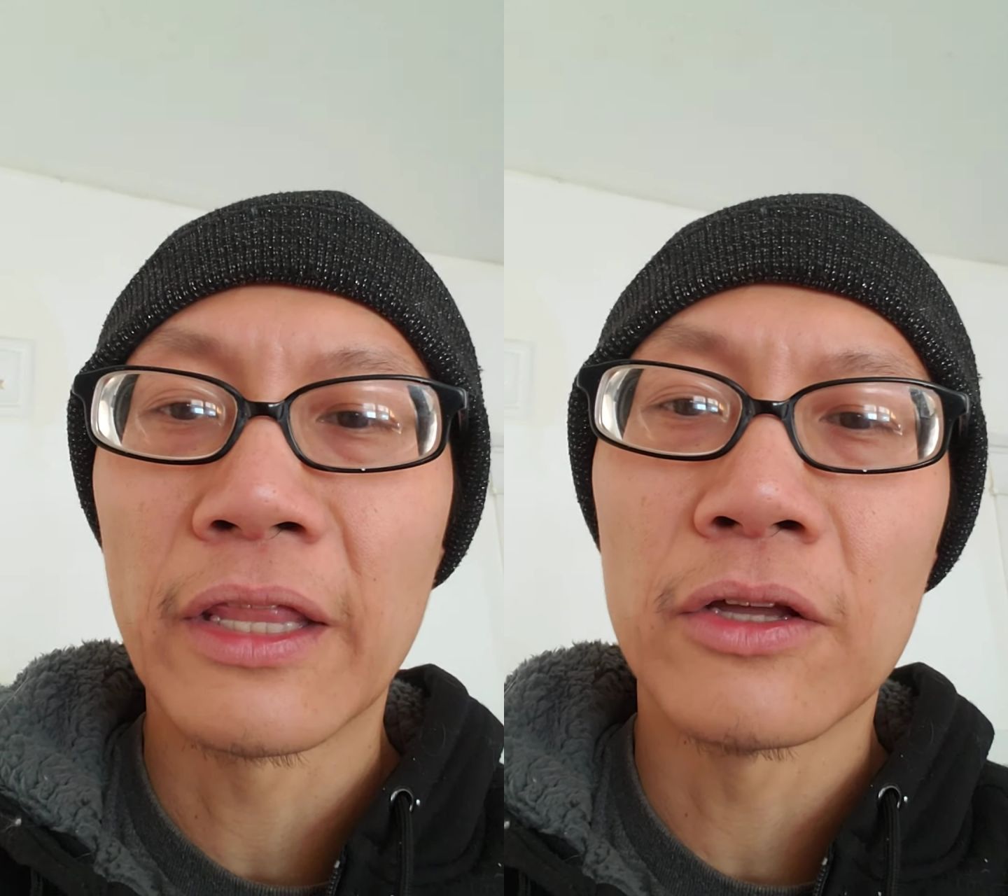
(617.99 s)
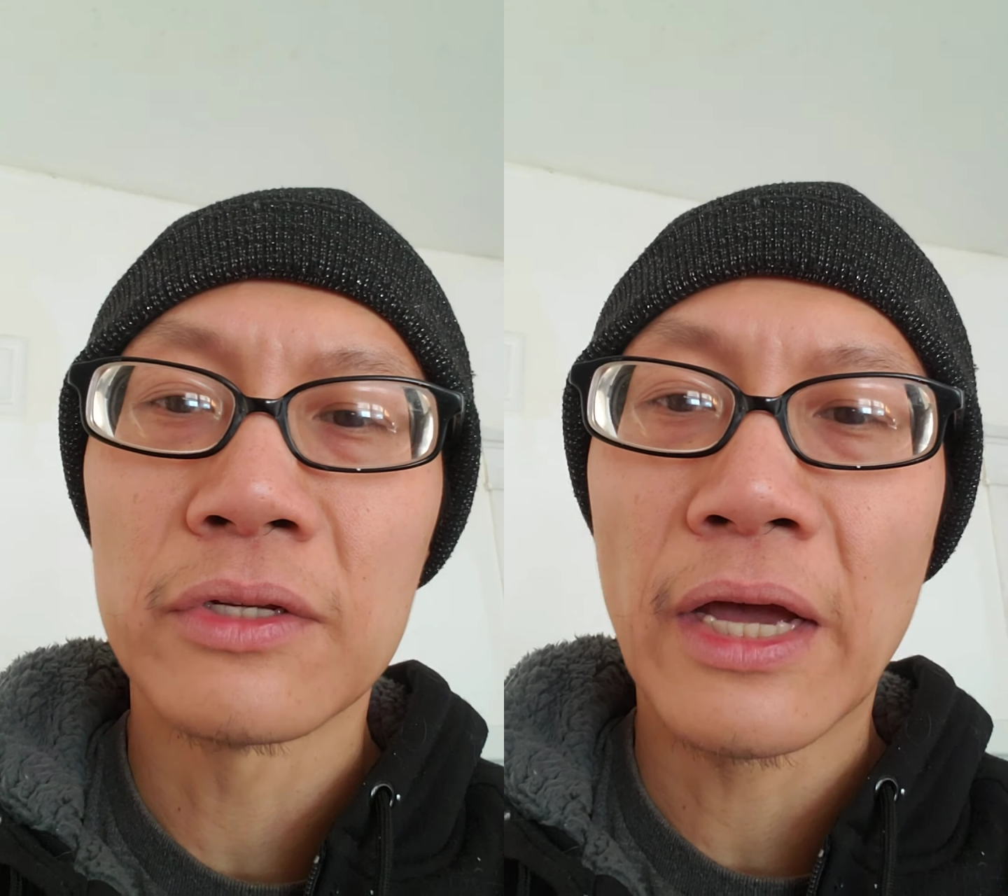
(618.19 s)

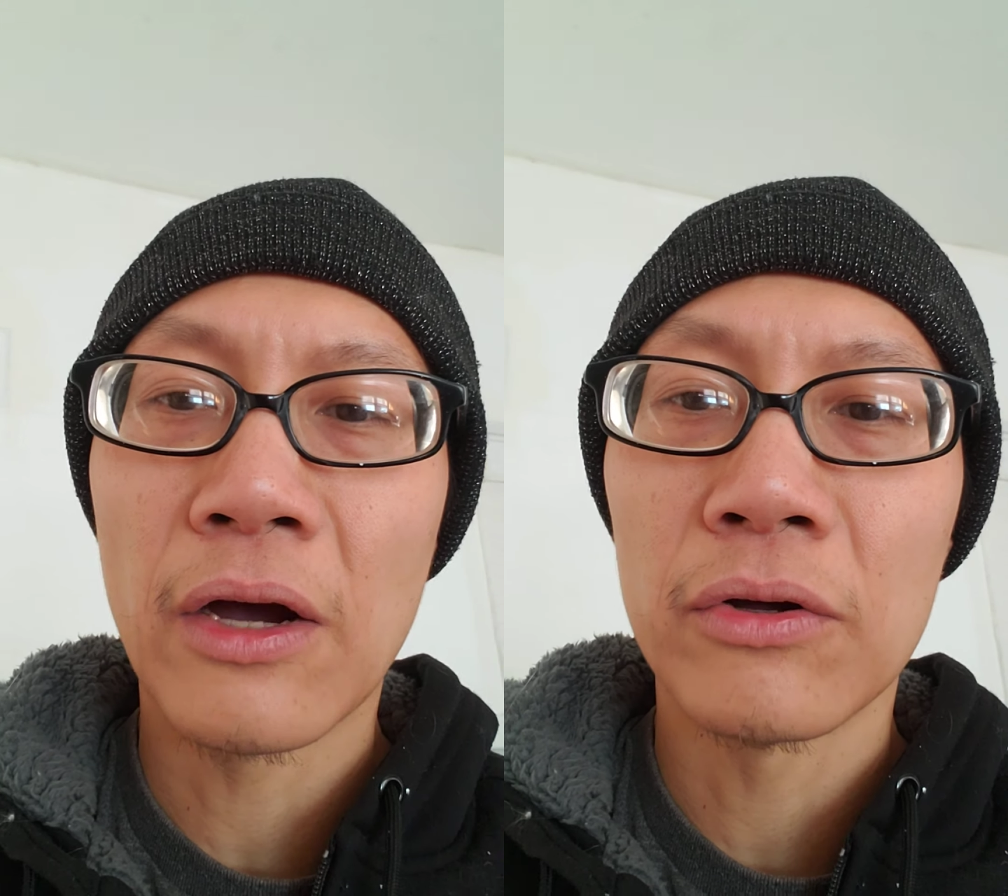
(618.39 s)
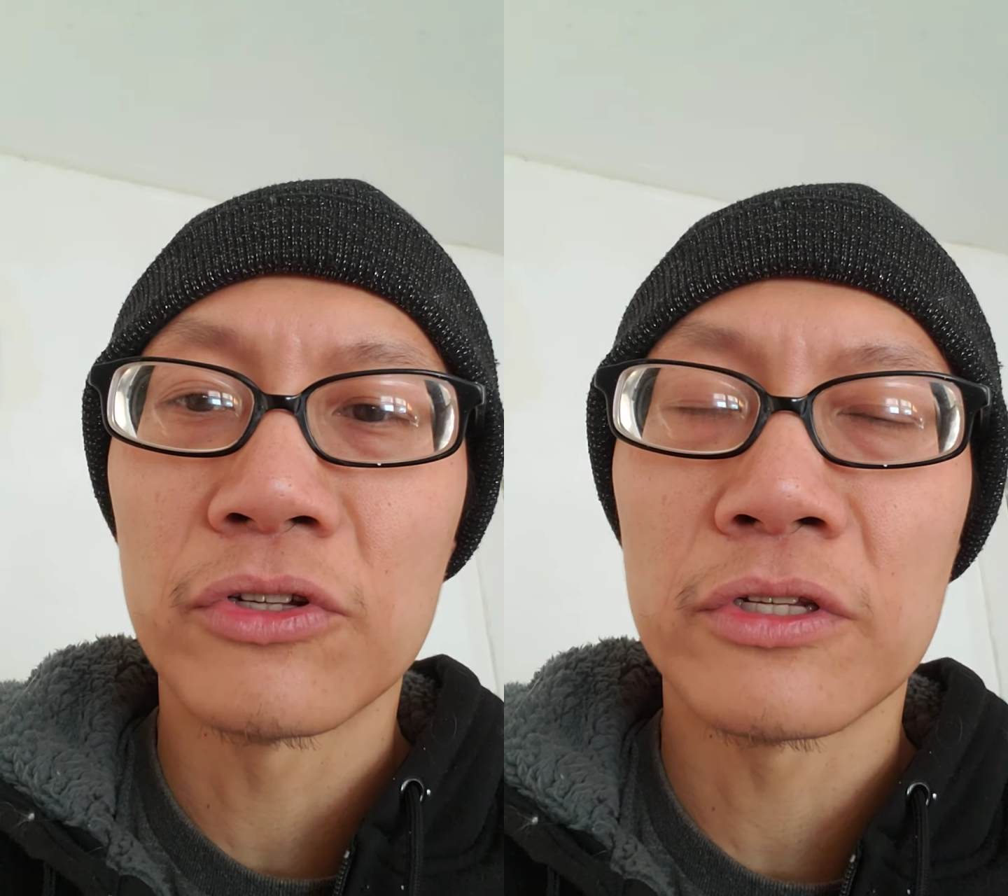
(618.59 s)
those
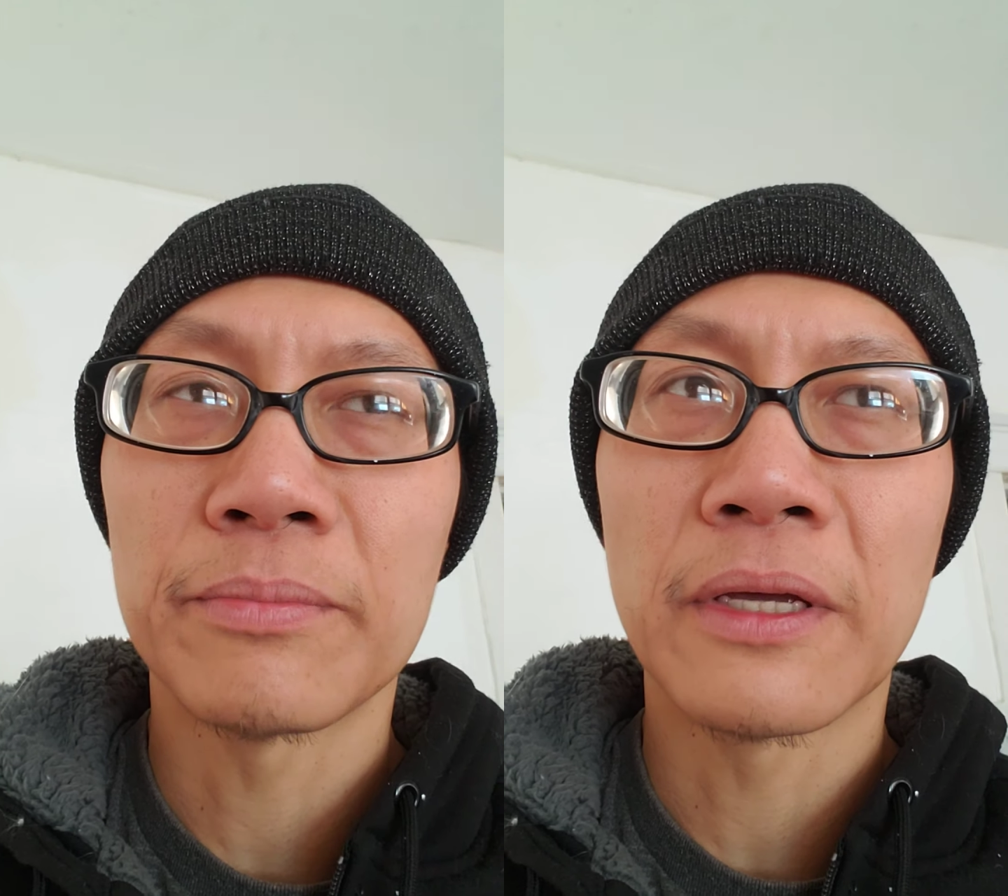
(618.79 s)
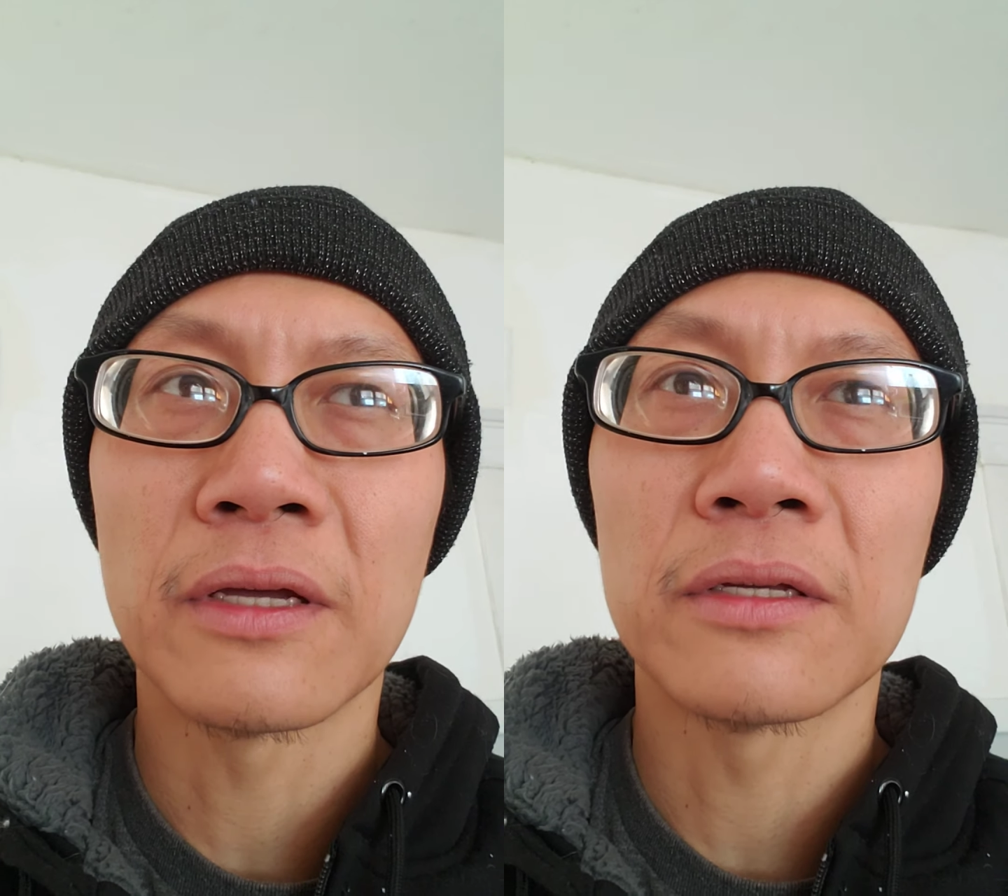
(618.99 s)
out just
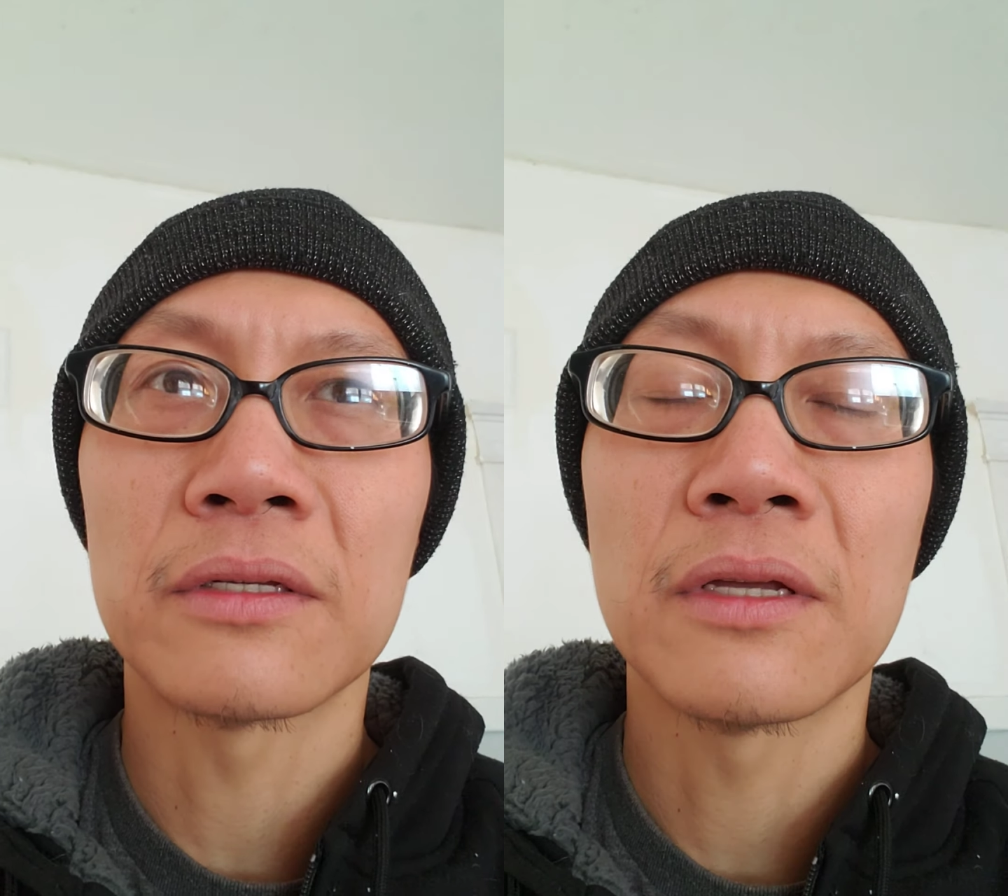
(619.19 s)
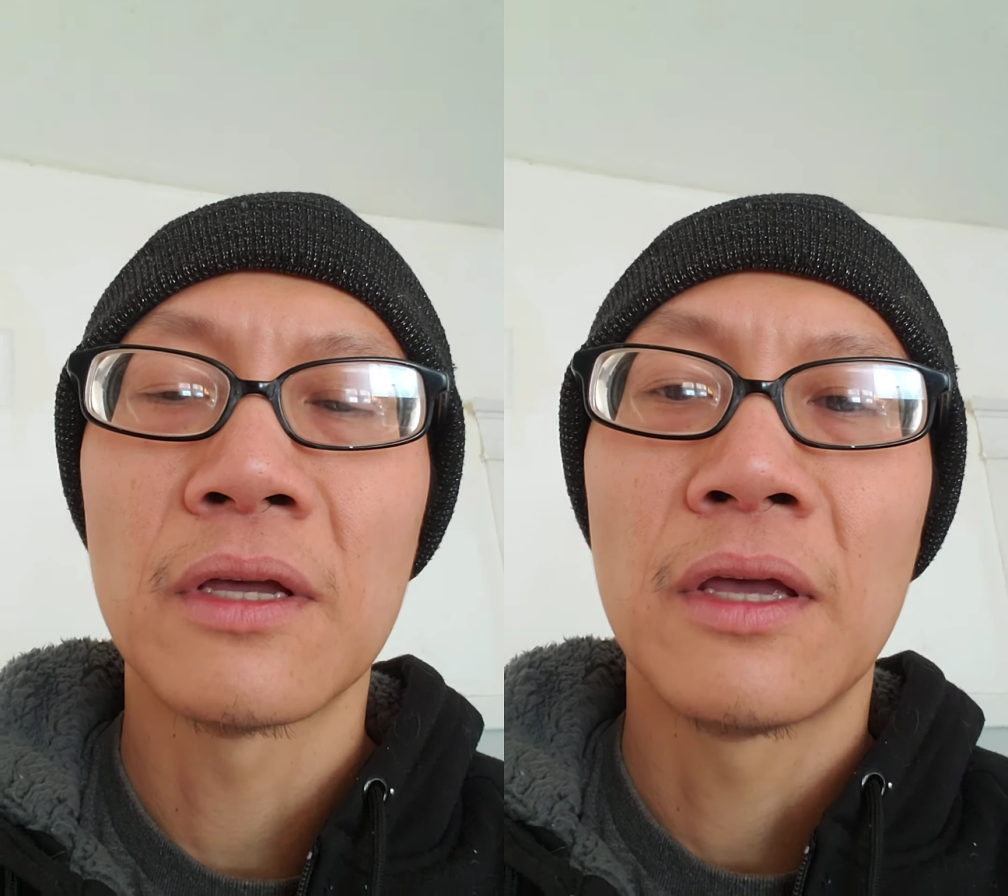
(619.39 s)
because